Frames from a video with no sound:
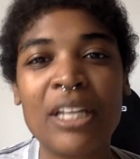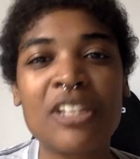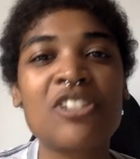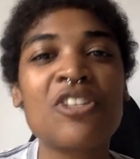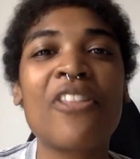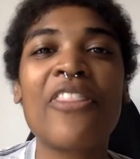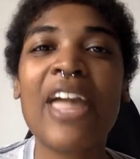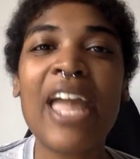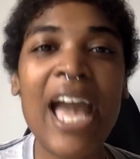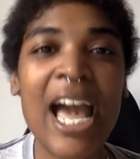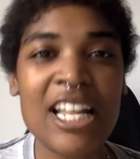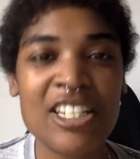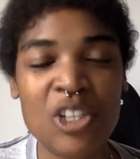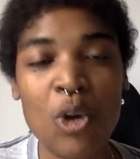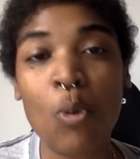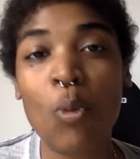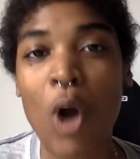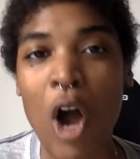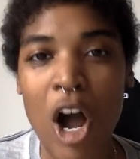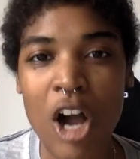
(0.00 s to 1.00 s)
So they had to
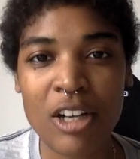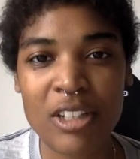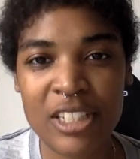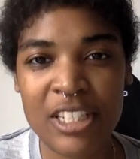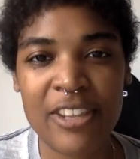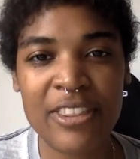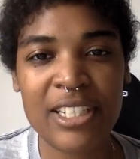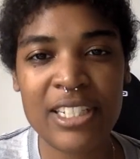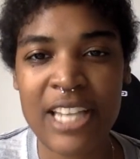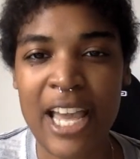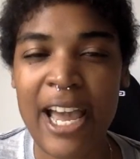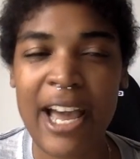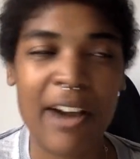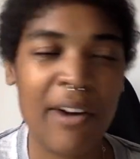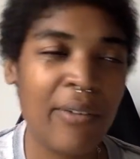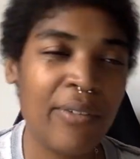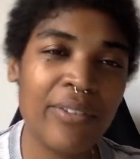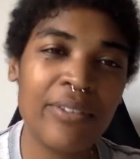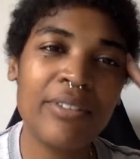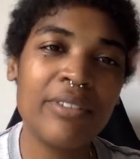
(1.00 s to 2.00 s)
walk to the
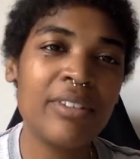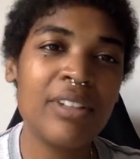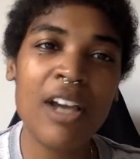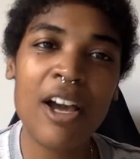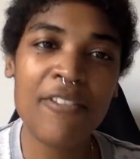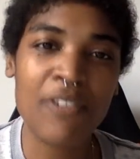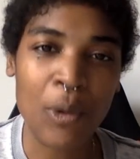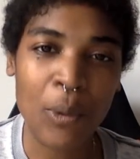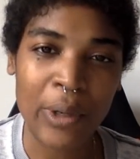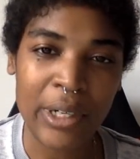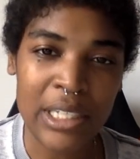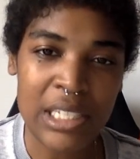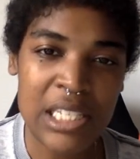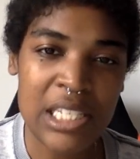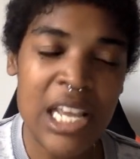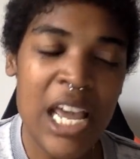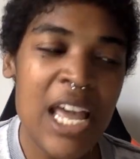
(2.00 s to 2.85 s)
town, of course.